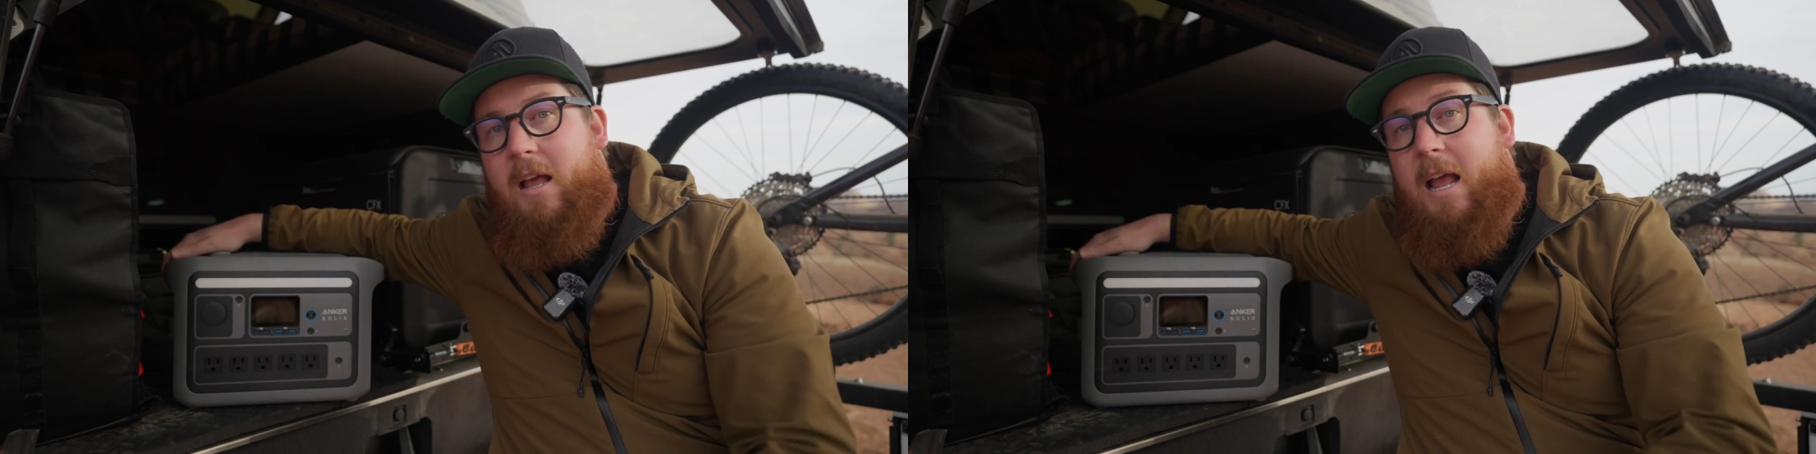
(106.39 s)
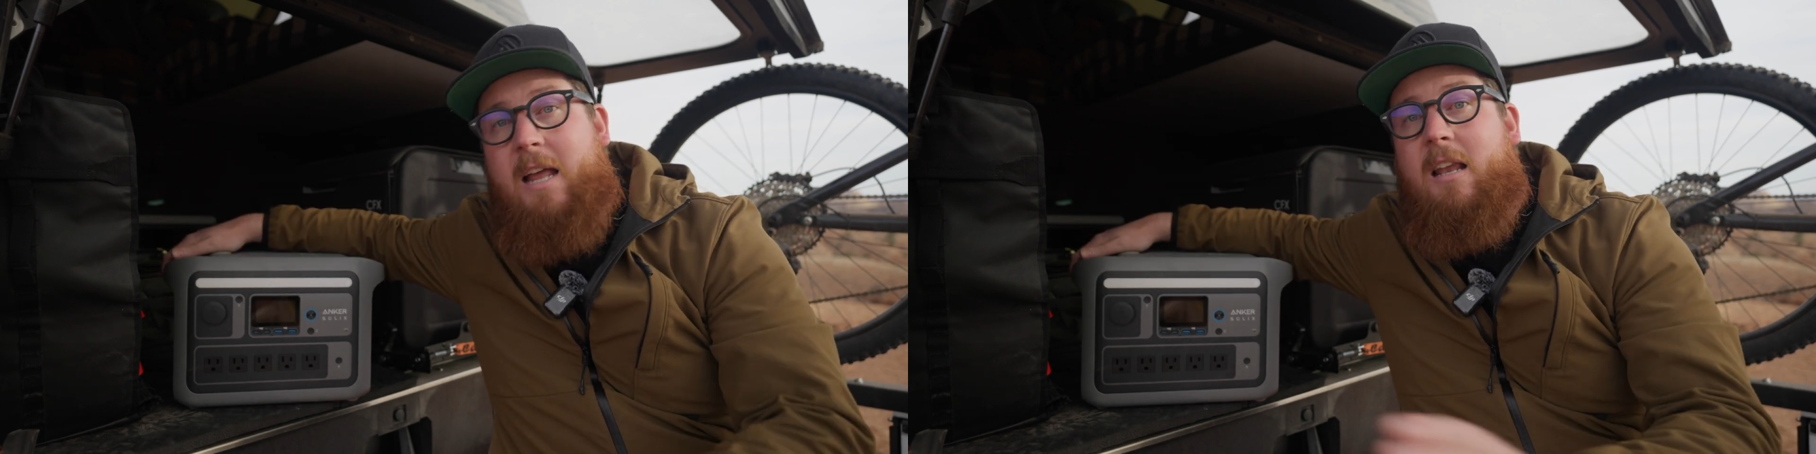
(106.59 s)

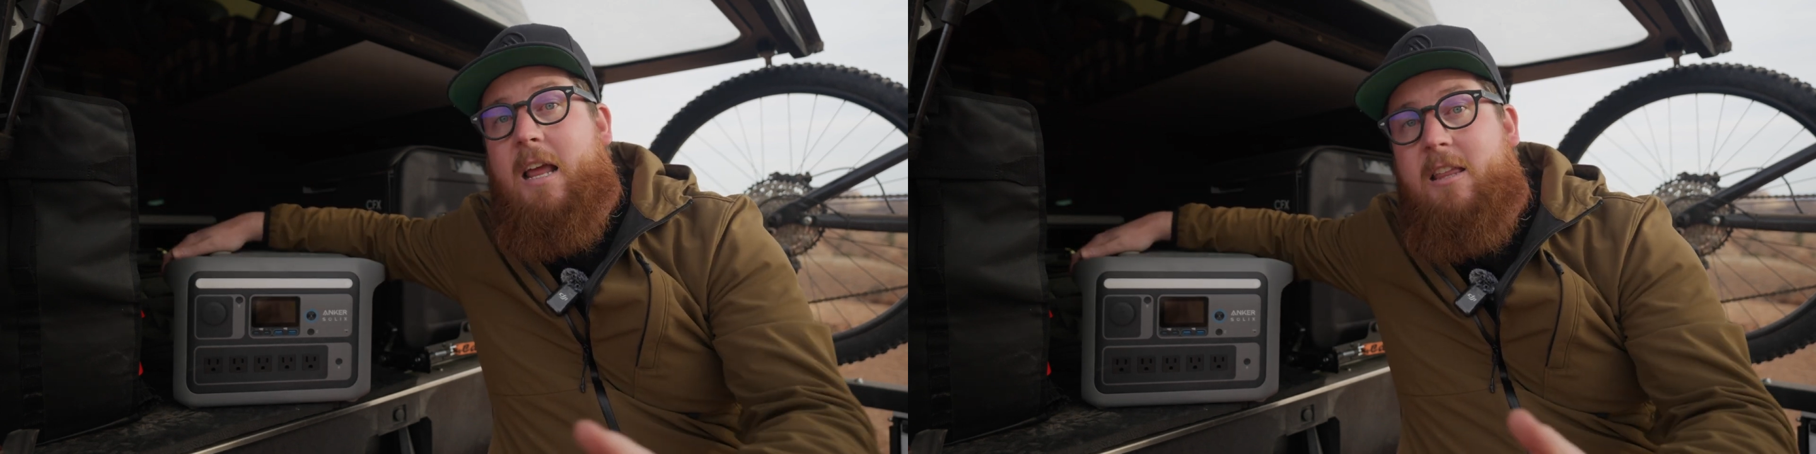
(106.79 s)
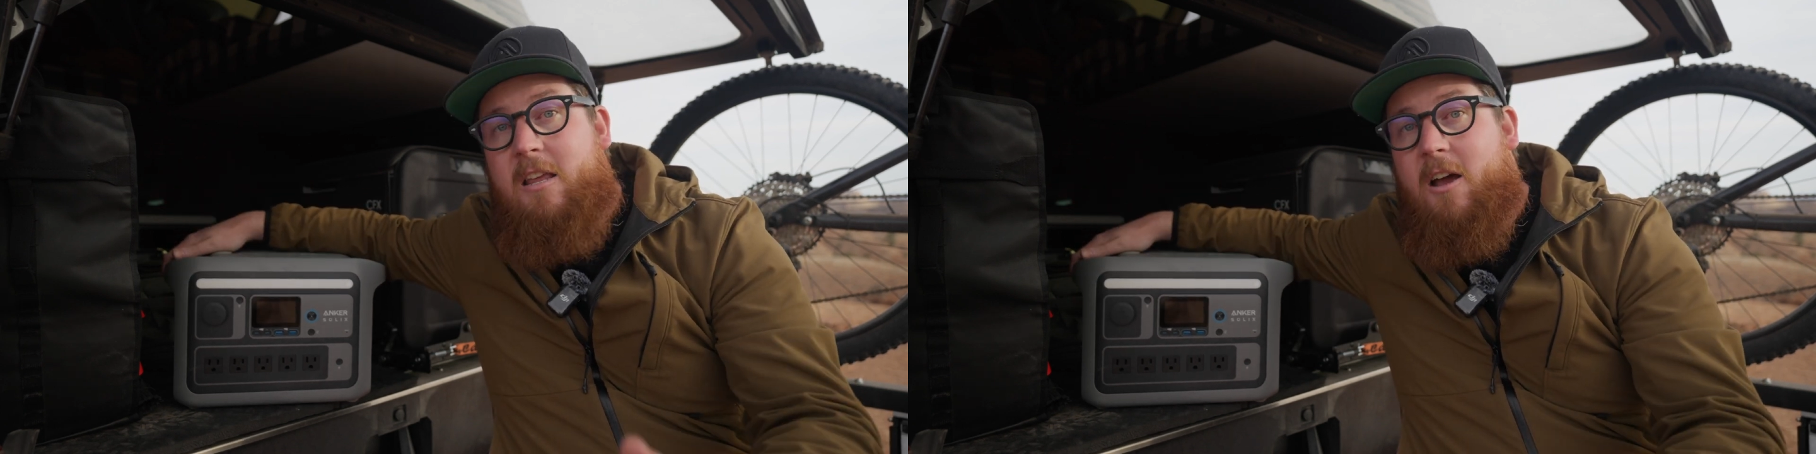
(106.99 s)
And
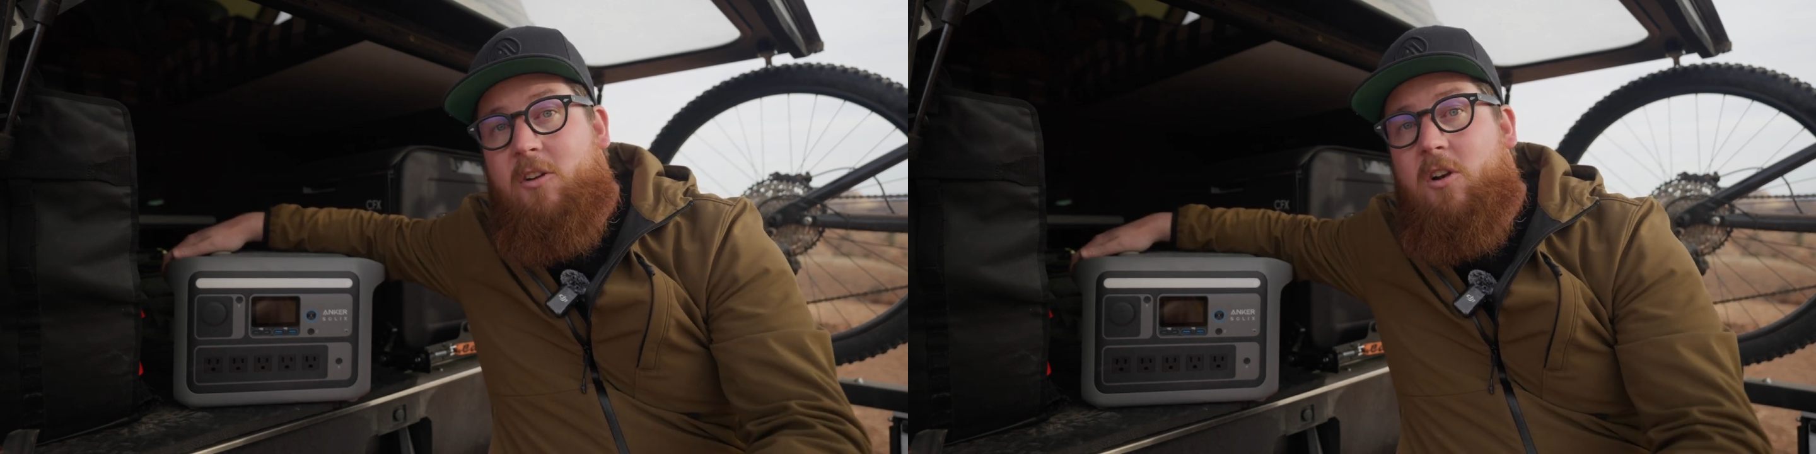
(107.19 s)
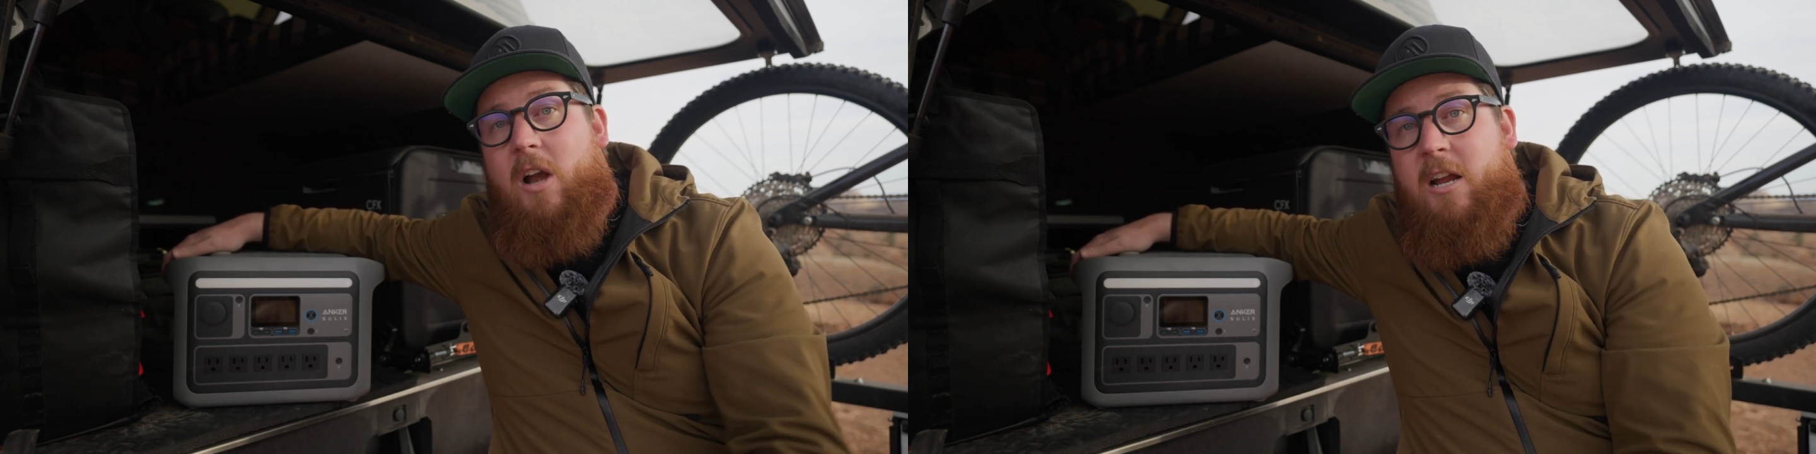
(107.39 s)
like the
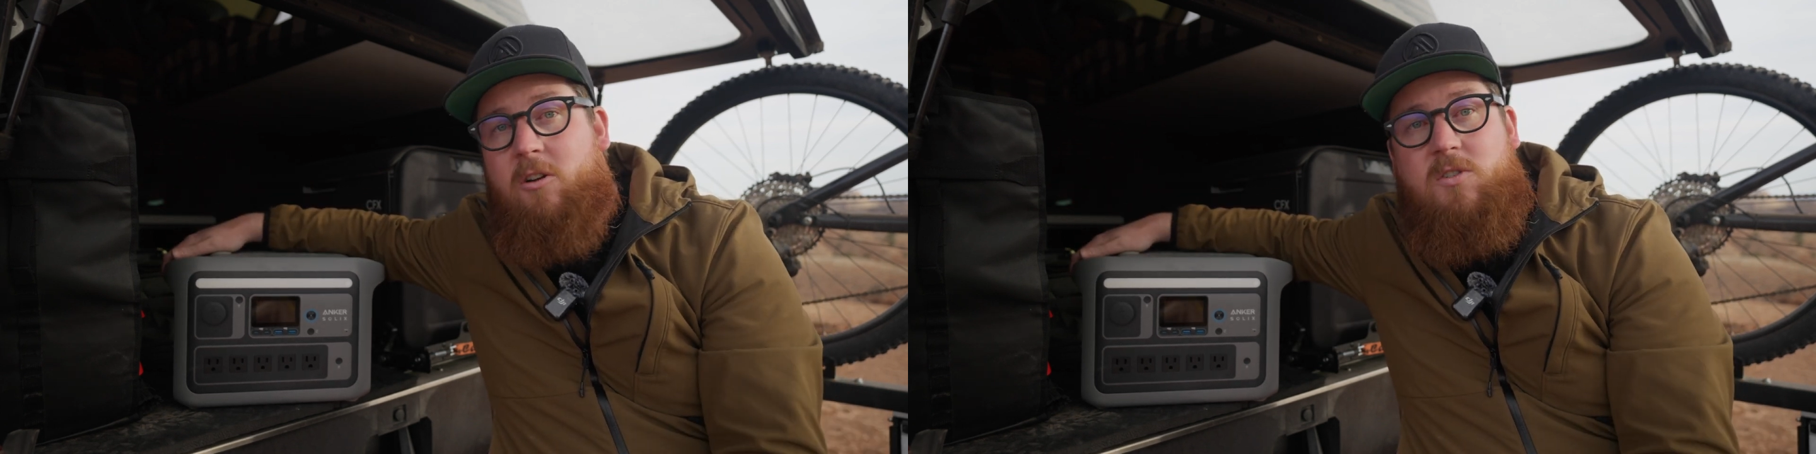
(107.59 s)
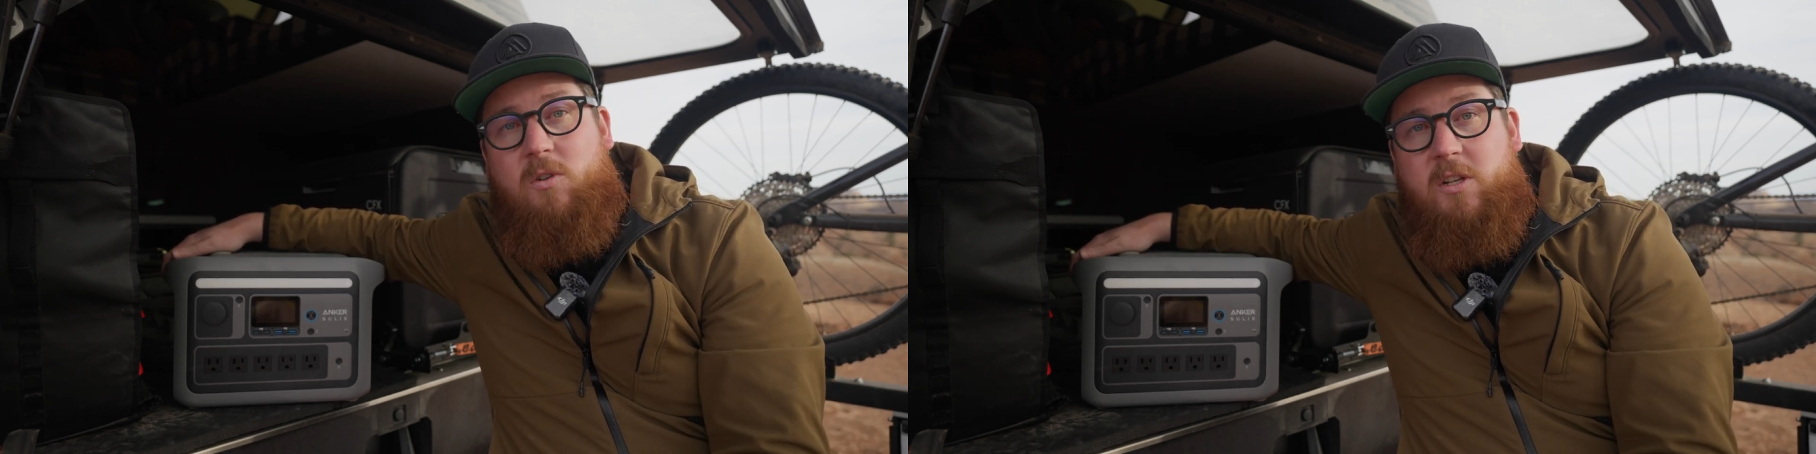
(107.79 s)
other
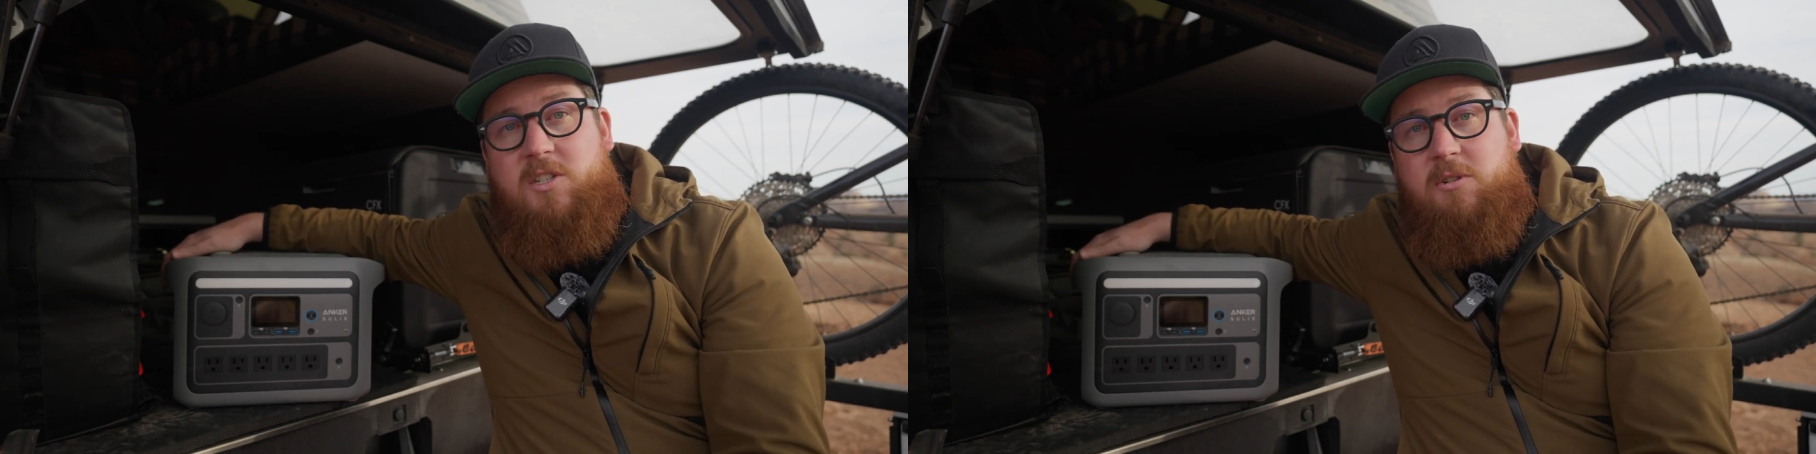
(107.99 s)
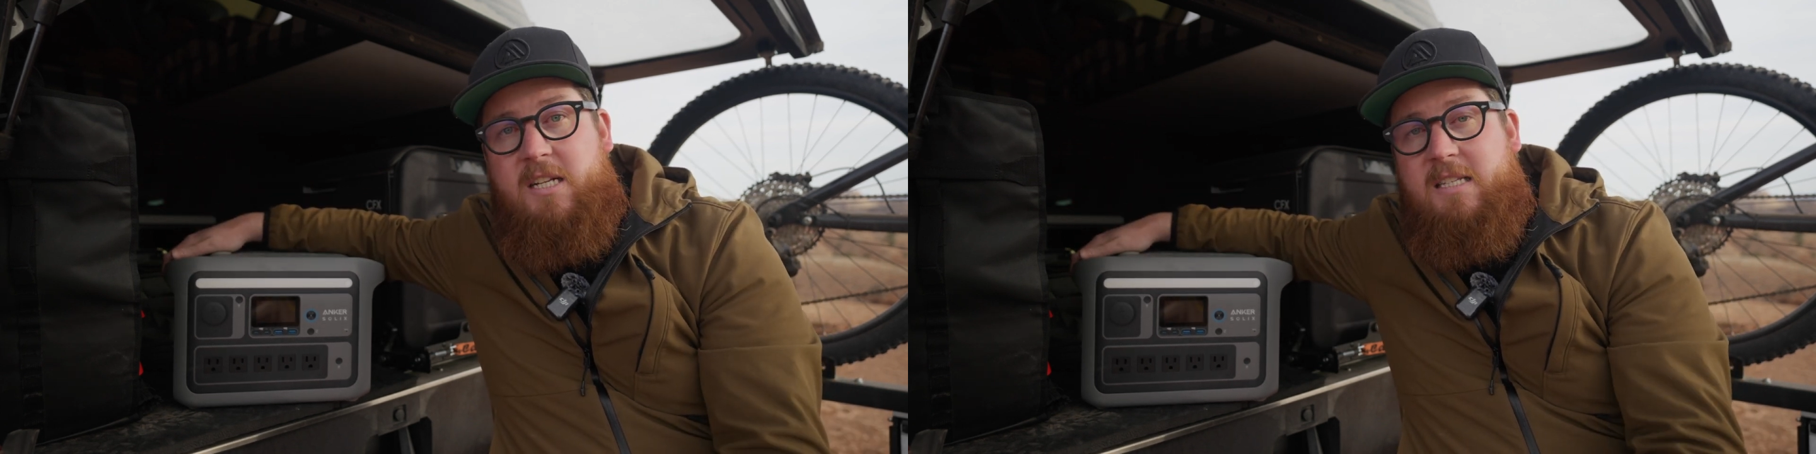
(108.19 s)
Anker
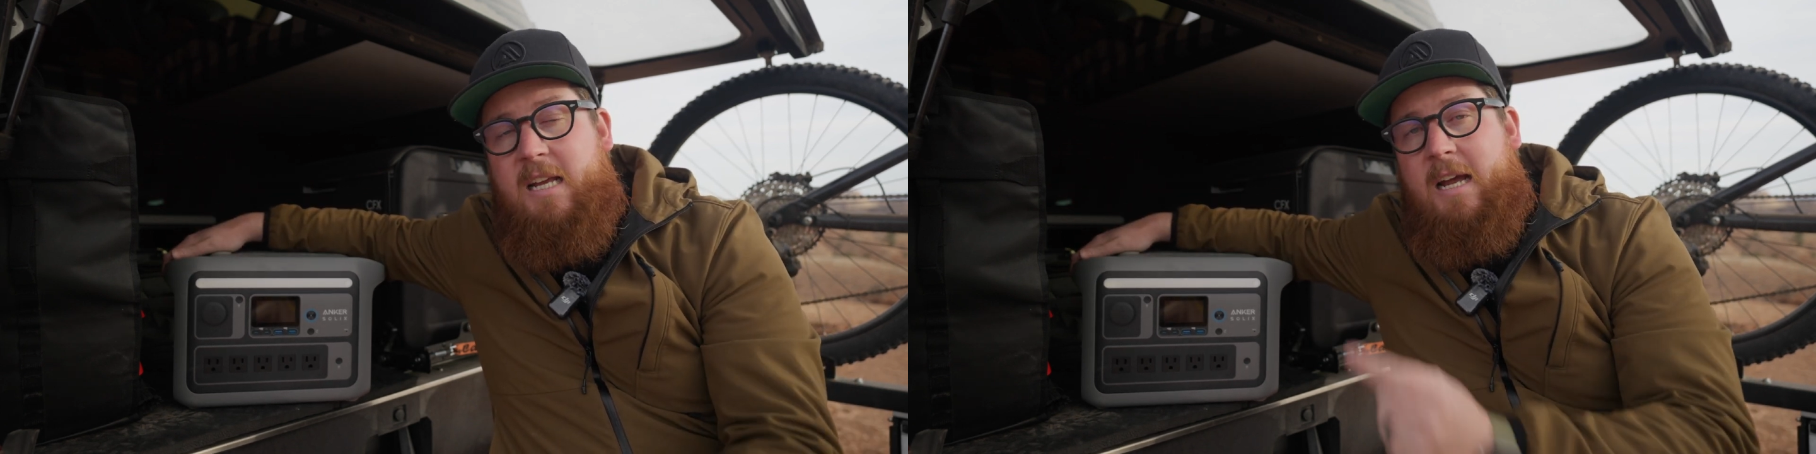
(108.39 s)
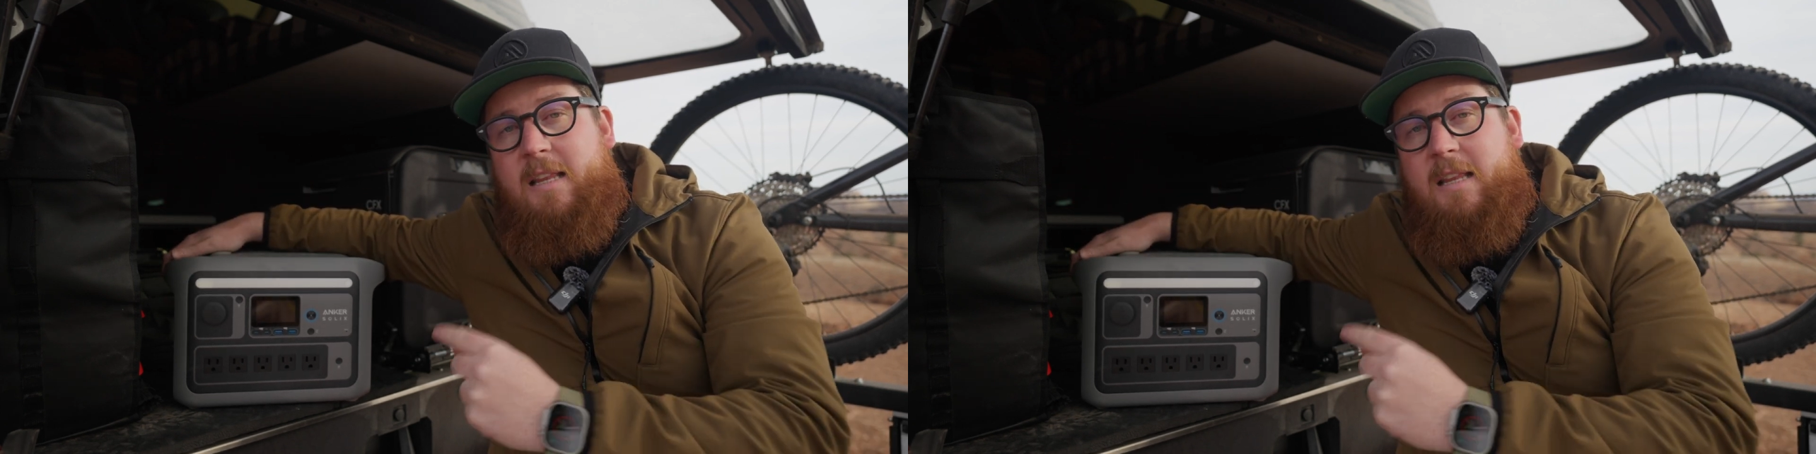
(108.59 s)
SOLIX units,